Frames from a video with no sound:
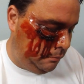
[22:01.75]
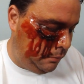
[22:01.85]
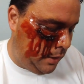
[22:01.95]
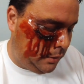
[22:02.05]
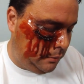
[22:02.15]

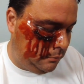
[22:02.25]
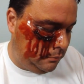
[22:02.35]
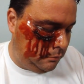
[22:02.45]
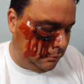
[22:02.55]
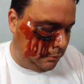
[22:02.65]
black and
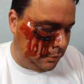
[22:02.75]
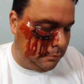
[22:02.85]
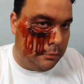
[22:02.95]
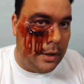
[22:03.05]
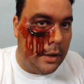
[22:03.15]
some
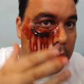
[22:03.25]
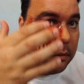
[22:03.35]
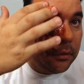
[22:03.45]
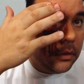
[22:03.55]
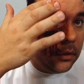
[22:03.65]
brown.
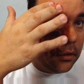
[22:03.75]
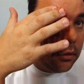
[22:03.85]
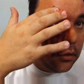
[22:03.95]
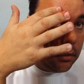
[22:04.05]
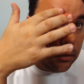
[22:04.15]

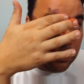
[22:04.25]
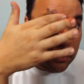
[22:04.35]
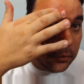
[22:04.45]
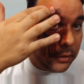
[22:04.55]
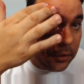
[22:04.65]
You know,
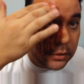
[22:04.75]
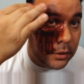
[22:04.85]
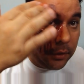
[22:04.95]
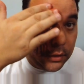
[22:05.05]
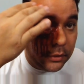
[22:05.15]
in this
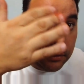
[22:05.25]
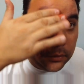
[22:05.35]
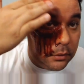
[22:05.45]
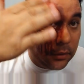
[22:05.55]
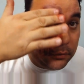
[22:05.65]
area.
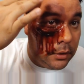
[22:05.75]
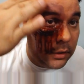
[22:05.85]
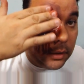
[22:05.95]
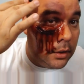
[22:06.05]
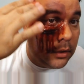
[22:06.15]
Really
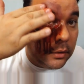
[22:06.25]
get it